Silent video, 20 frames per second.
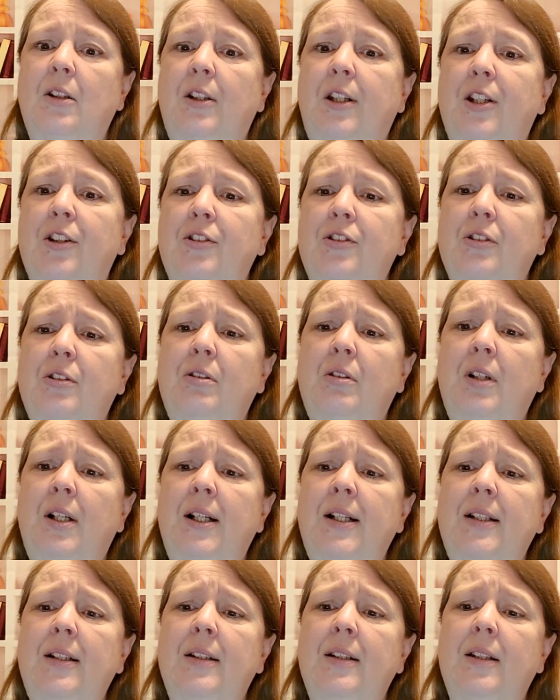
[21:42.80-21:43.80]
Kirsha
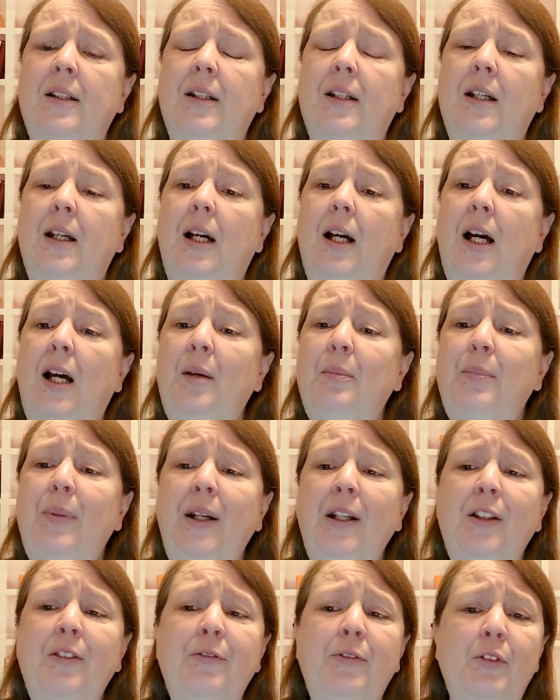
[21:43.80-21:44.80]
cried. I
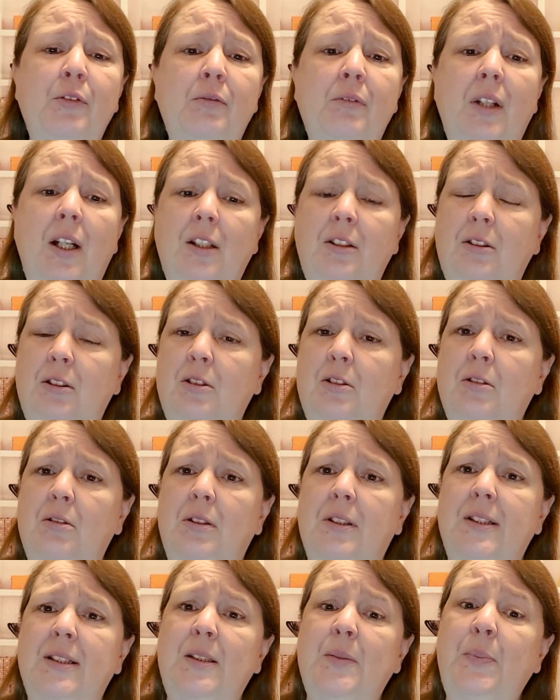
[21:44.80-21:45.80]
beg of you not to do
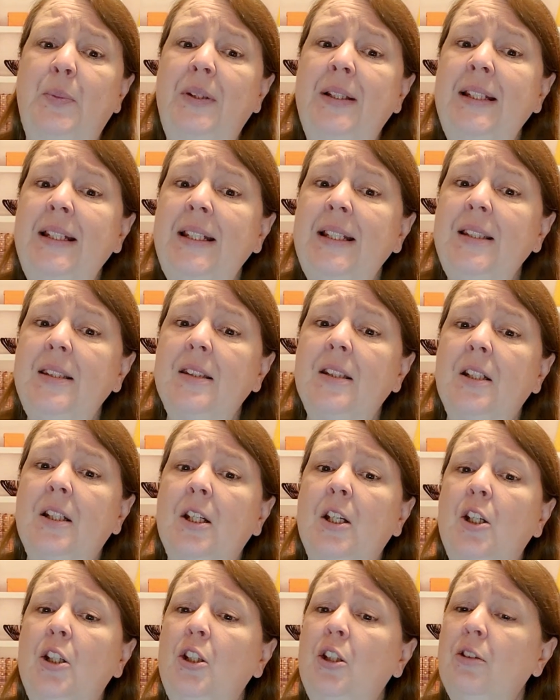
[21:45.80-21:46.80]
this. Please,
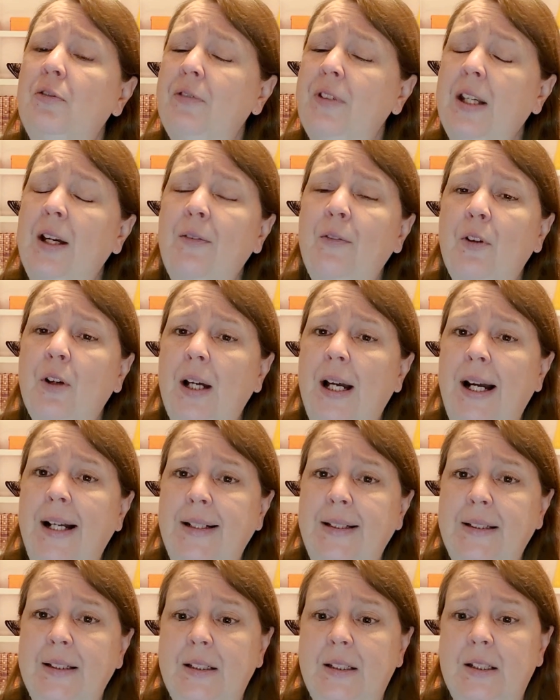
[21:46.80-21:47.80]
You've never
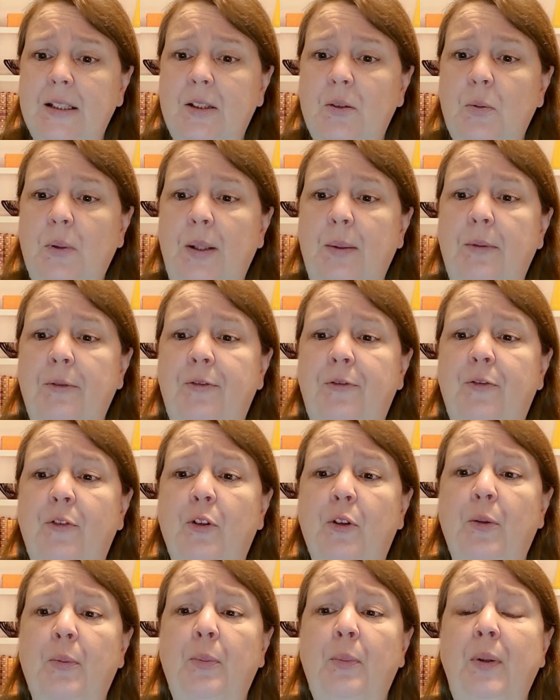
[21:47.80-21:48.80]
acted this way
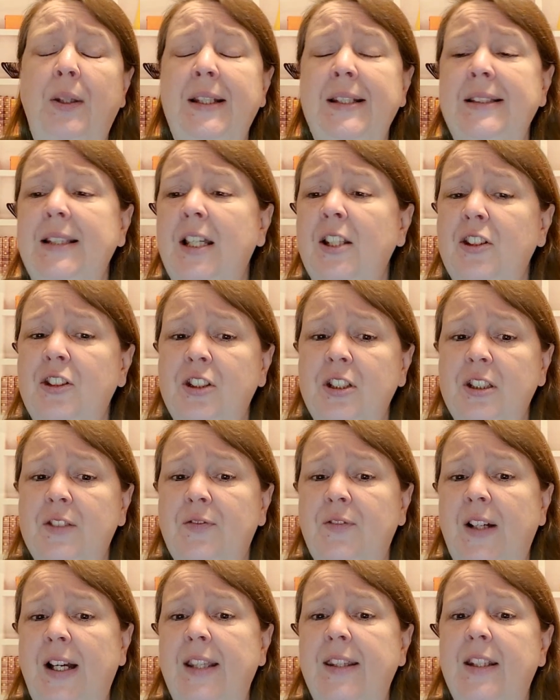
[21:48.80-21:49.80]
before. Please, let's
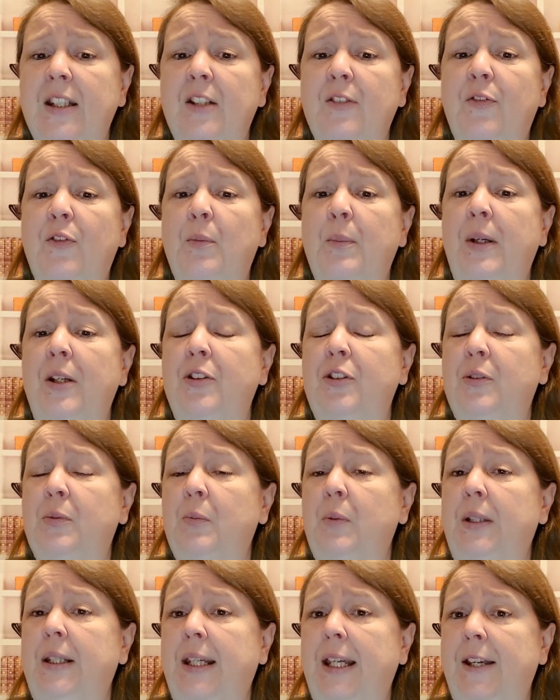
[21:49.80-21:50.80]
just find the
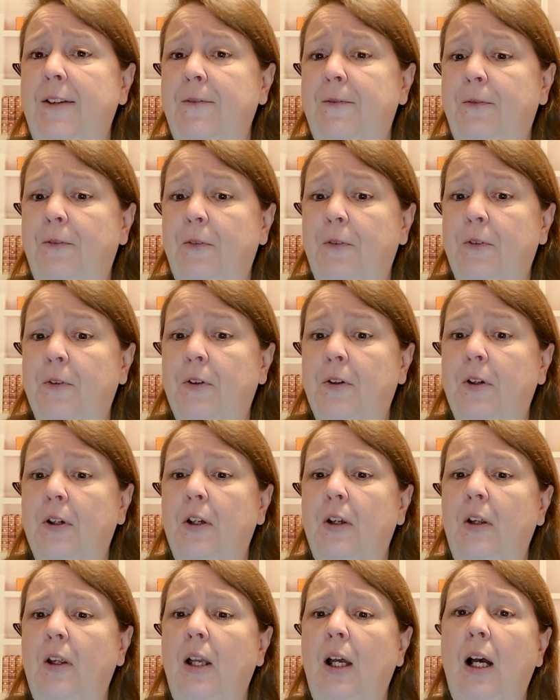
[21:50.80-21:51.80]
information we came for.
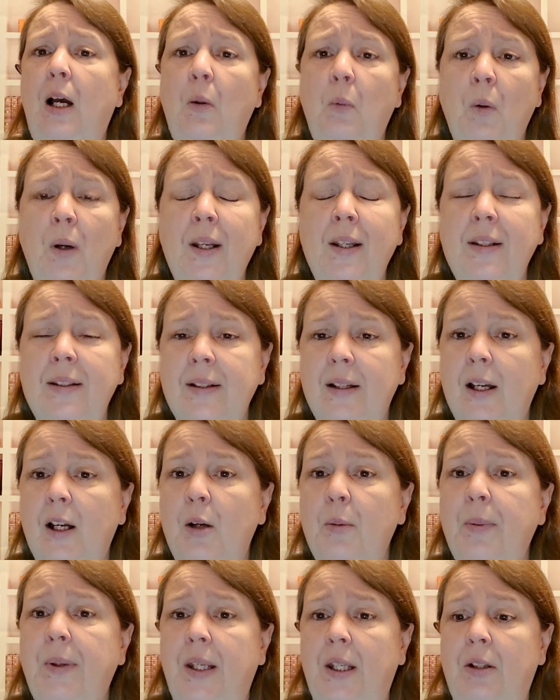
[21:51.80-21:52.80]
I wanted to
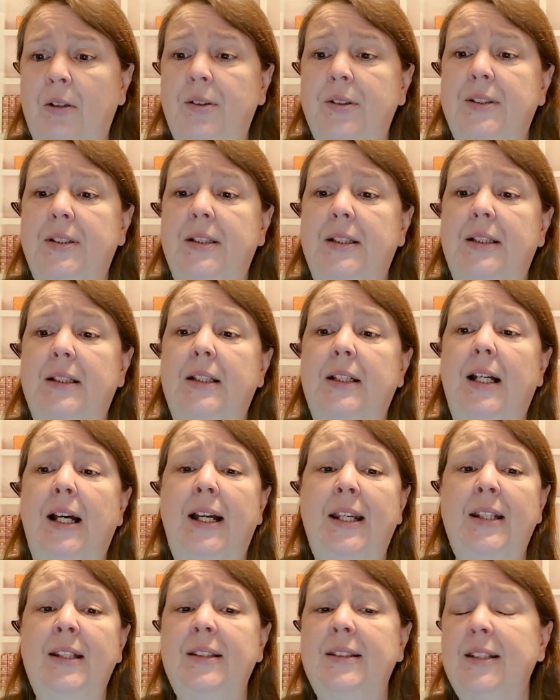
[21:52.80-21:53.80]
help Kilty.
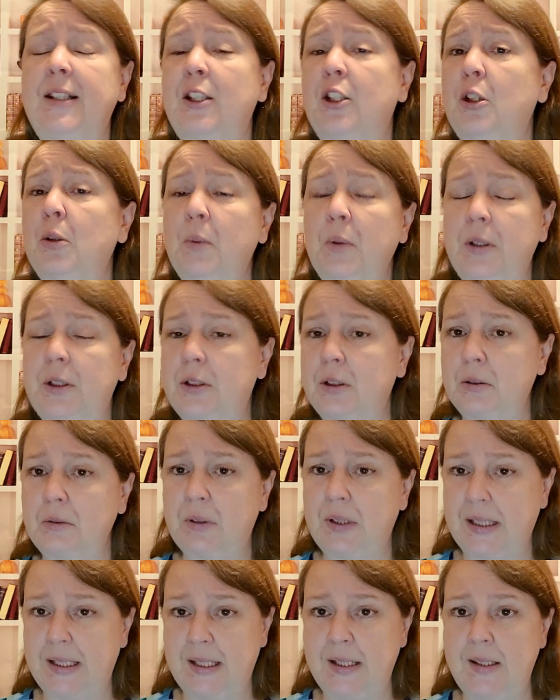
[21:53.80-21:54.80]
I didn't think you would do
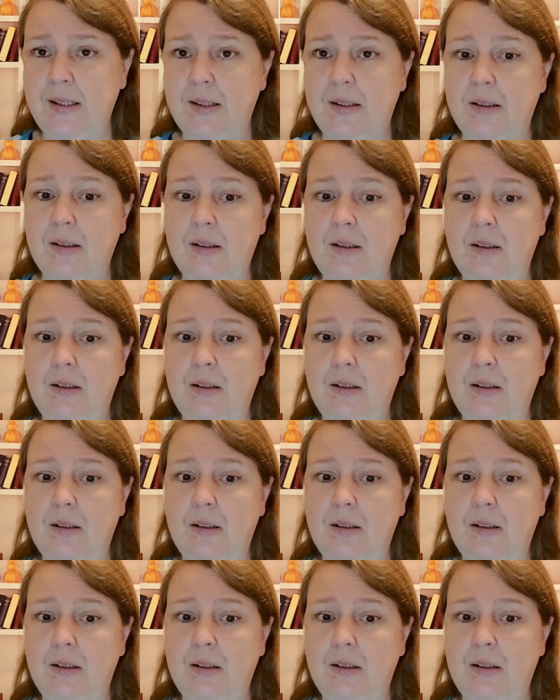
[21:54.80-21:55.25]
this.